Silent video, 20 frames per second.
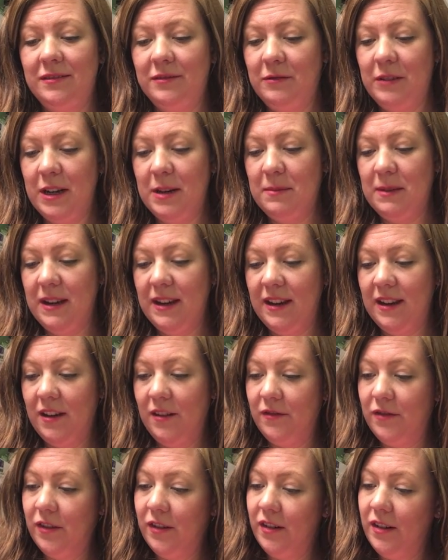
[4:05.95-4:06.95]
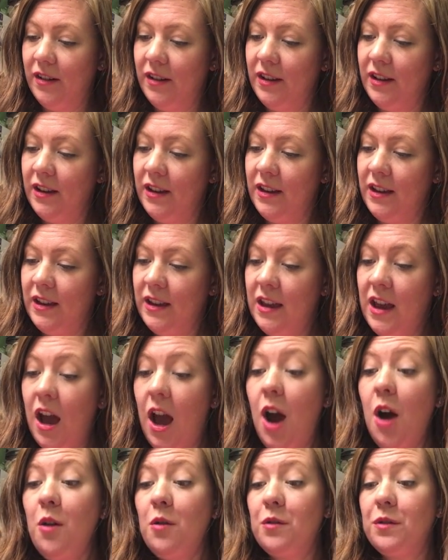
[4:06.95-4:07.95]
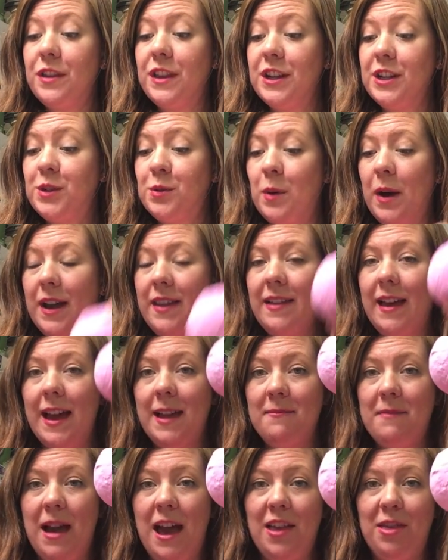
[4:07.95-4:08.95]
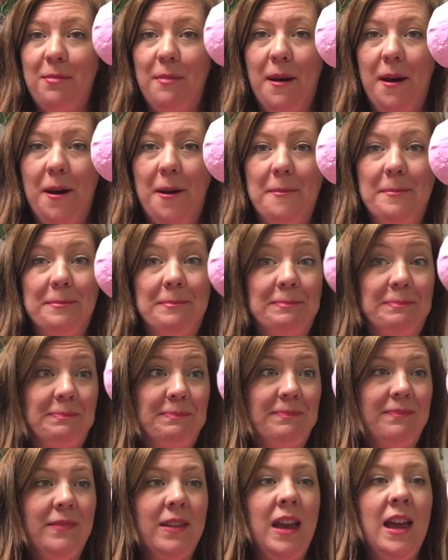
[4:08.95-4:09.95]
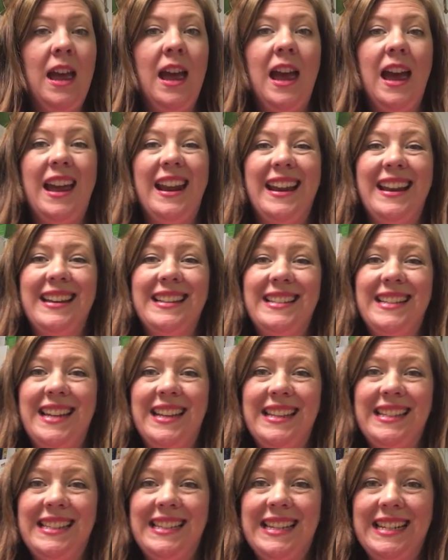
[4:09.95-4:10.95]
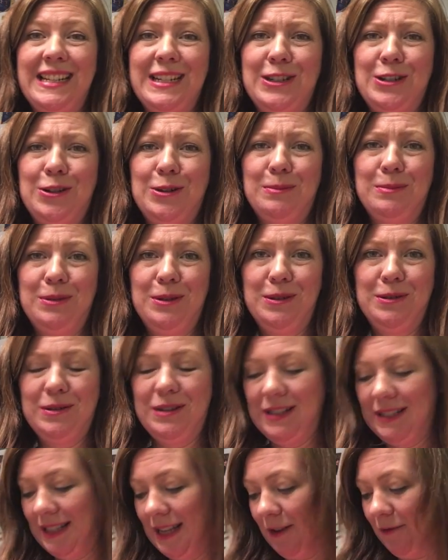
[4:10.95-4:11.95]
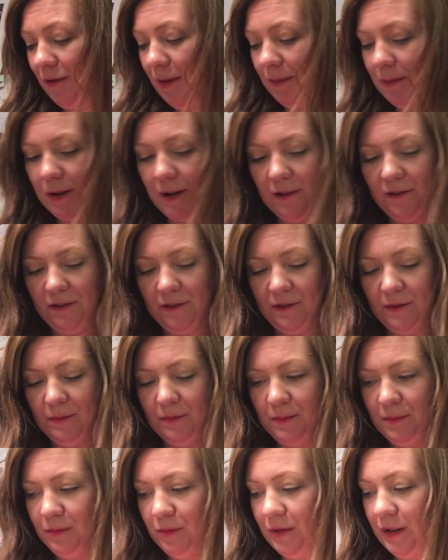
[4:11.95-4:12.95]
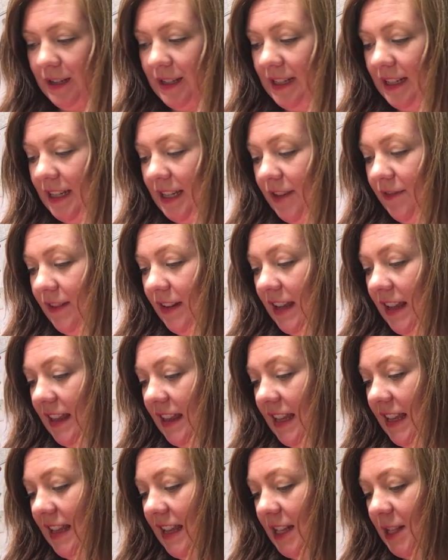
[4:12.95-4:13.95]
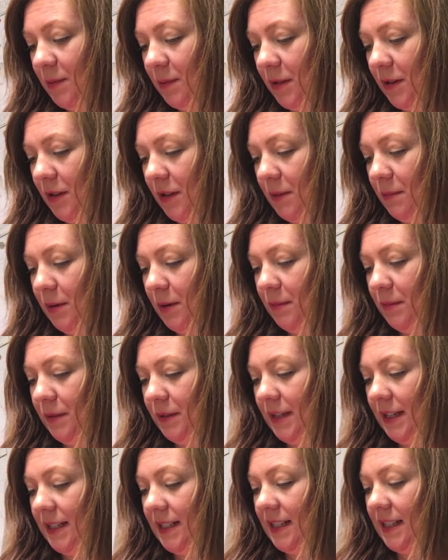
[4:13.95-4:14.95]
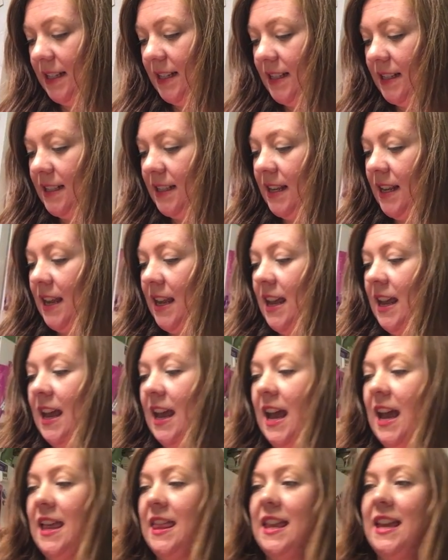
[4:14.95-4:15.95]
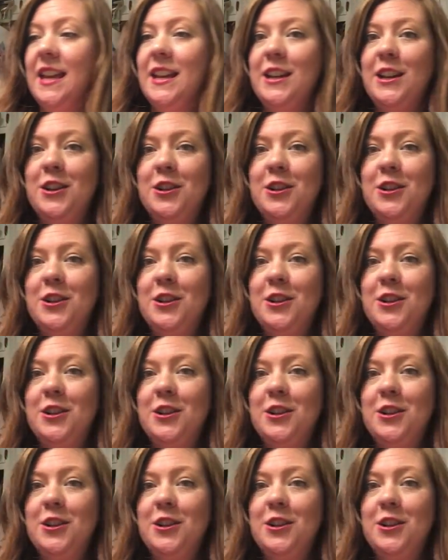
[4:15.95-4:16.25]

Way to be helpful. Oh, the Twilight Bath Bomb. And I can tell it's going to turn blue because that rubbed off pretty significantly. That's what all the purple dust is. And then